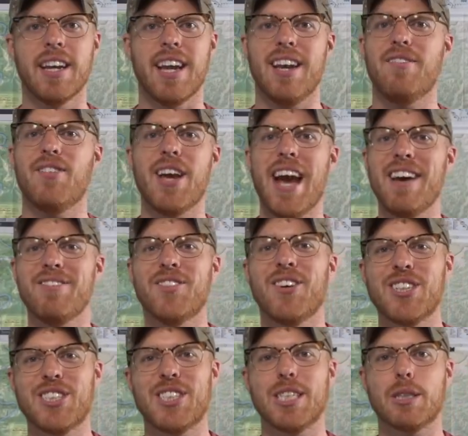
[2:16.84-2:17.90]
Okay, if you haven't
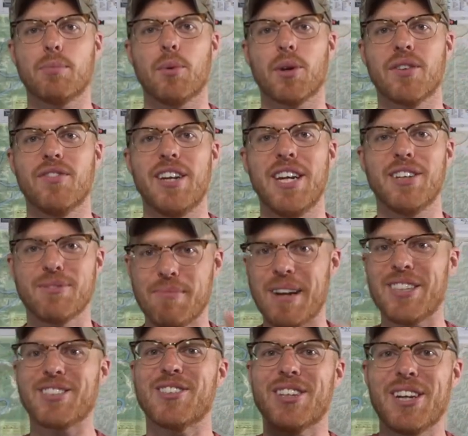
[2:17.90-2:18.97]
watched the exploring videos,
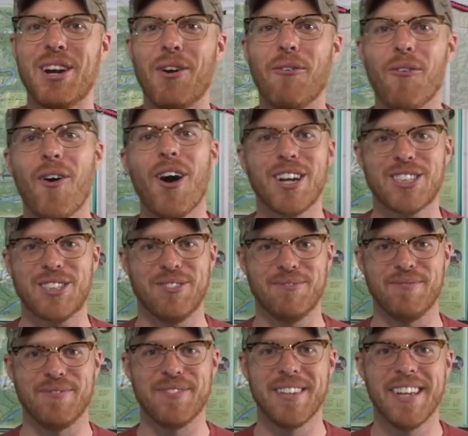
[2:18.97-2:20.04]
make sure you go watch
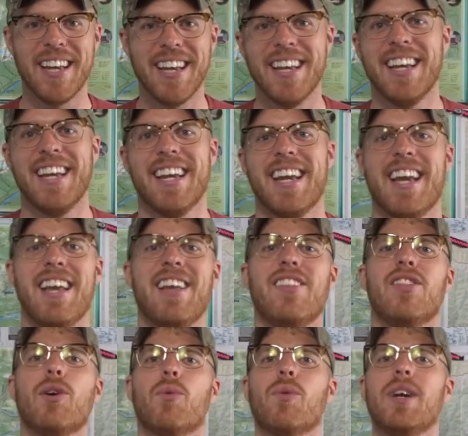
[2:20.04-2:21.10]
them. Okay,
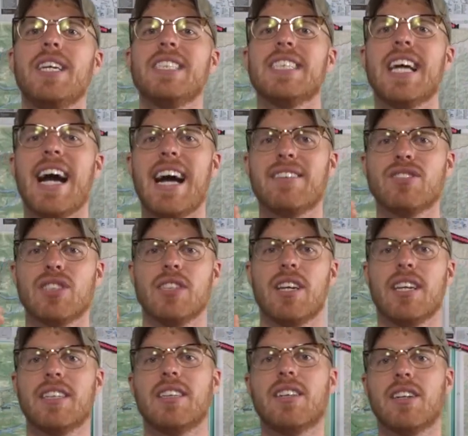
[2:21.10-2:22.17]
the reason I've
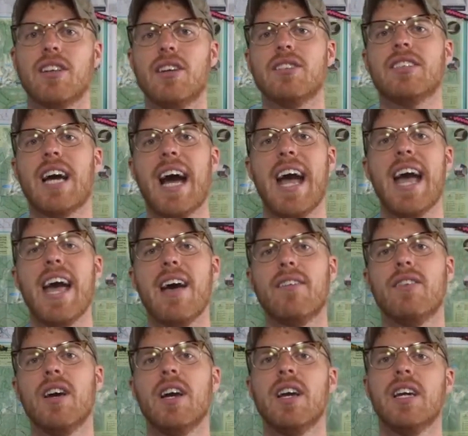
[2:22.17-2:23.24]
selected the clothes I
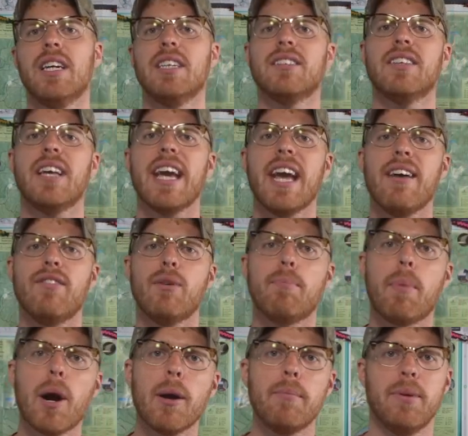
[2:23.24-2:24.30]
have is they have a
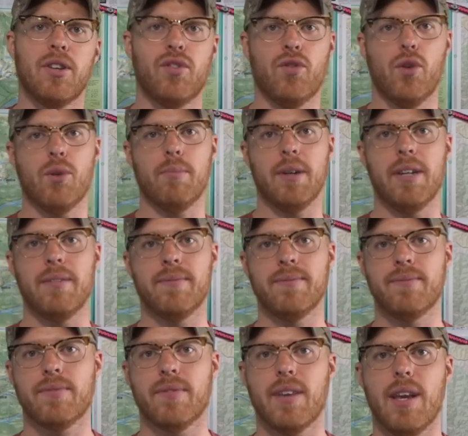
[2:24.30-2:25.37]
purpose for me.
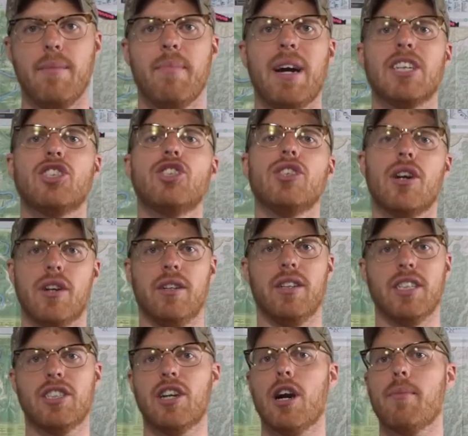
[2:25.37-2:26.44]
In my shirt,
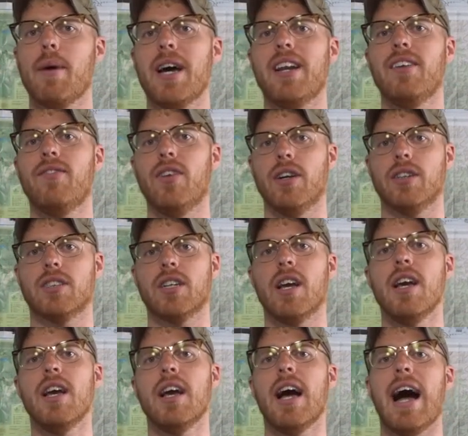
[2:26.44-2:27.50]
let's talk about it first.
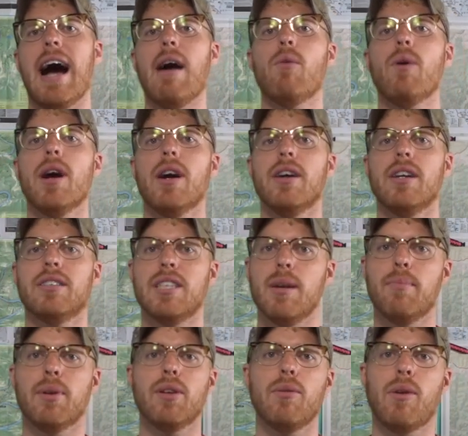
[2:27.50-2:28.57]
I wear,
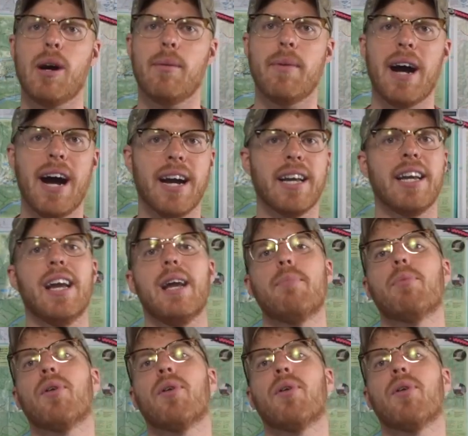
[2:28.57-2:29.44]
typically while I'm hiking, a